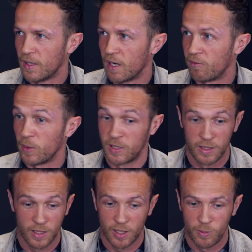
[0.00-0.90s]
and everybody
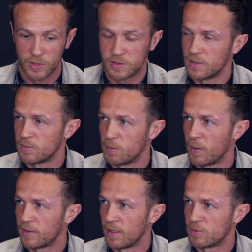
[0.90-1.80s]
at the club that's, that's made
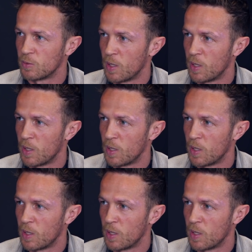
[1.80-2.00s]
my time so